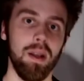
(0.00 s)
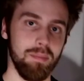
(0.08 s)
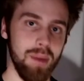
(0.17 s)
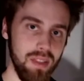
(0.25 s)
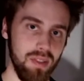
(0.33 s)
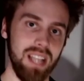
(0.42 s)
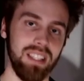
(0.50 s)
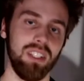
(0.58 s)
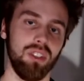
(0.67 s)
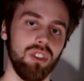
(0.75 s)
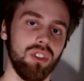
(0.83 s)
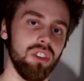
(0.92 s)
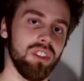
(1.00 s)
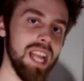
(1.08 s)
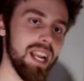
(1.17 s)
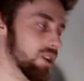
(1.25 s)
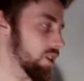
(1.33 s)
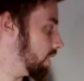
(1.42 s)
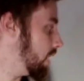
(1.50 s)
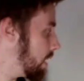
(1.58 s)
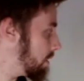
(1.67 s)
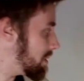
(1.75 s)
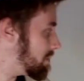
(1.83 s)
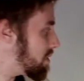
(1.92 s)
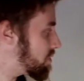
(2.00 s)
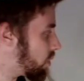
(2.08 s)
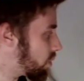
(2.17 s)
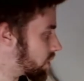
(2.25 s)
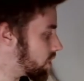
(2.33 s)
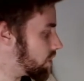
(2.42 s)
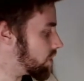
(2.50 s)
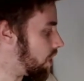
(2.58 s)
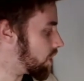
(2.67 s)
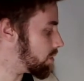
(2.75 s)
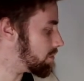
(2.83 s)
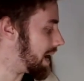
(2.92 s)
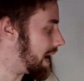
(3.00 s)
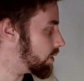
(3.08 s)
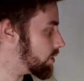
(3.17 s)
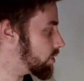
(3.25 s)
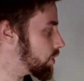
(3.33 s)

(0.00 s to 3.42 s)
by that in just a second. But before we're going to talk about